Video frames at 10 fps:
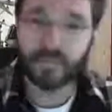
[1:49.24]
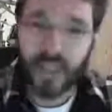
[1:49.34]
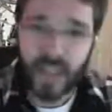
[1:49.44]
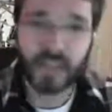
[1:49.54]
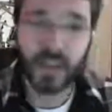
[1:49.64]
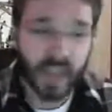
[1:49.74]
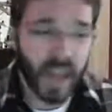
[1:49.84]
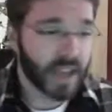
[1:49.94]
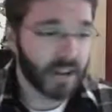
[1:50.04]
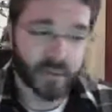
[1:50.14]
and so,
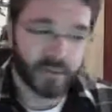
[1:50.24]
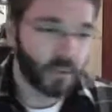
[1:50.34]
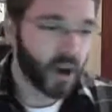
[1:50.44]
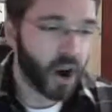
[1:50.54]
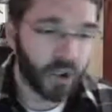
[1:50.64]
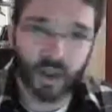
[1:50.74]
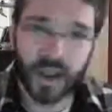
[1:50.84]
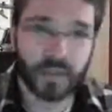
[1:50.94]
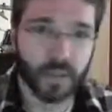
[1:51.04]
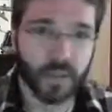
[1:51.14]
yeah, and, and from all
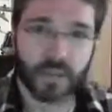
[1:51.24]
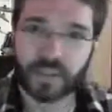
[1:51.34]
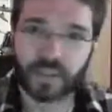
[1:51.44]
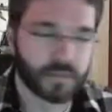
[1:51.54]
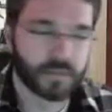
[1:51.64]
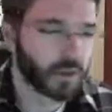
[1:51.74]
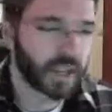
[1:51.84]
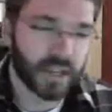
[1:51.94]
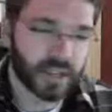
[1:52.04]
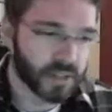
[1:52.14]
around the world,
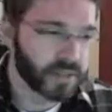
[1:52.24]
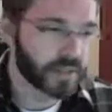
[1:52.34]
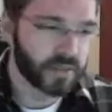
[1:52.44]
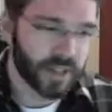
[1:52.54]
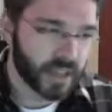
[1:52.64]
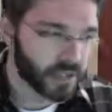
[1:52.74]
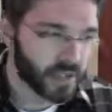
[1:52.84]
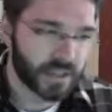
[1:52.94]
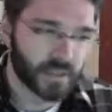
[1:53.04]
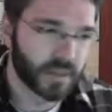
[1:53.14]
40 countries, 50
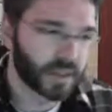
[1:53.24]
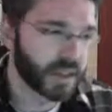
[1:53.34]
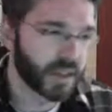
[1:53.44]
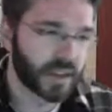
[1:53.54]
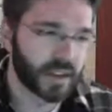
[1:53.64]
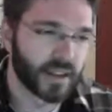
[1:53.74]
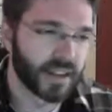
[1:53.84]
countries, something like that.